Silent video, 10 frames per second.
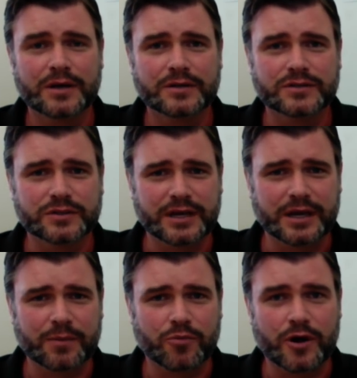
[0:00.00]
So
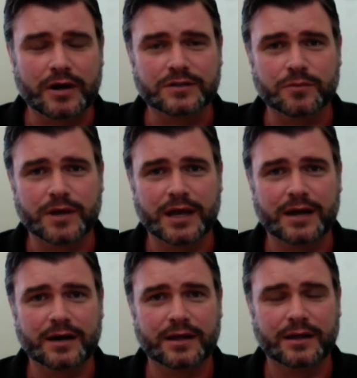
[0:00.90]
taking products from
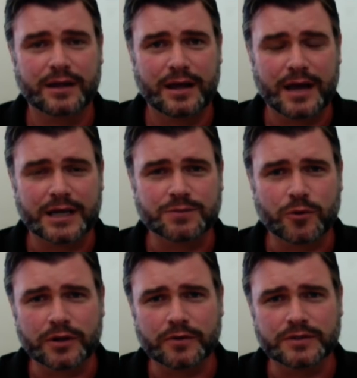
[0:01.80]
Canada,
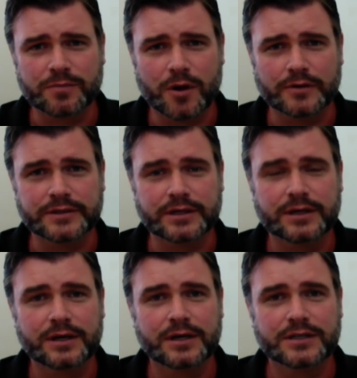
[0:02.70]
exporting those to Malta,
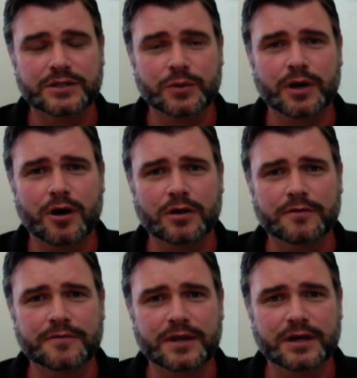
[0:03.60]
doing all
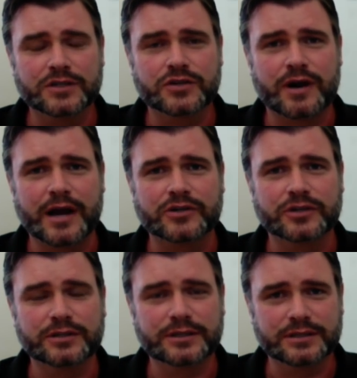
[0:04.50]
of the
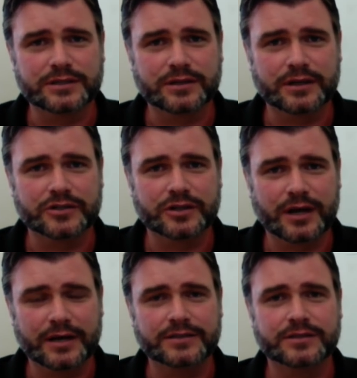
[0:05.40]
extraction, distillation,
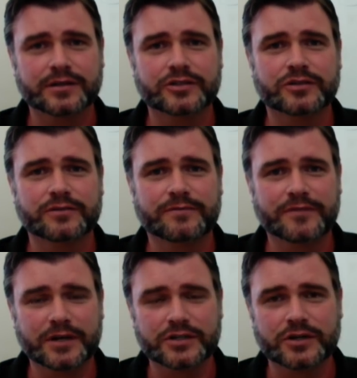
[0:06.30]
isolation,
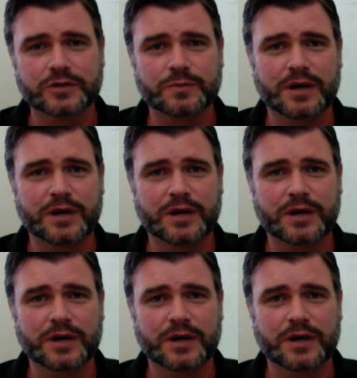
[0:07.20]
finished dose